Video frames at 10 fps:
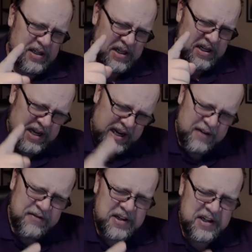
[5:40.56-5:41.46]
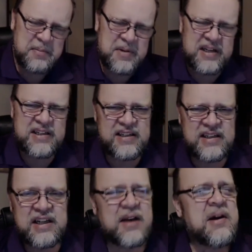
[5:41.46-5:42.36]
that ever committed,
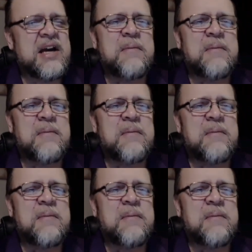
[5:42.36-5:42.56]
now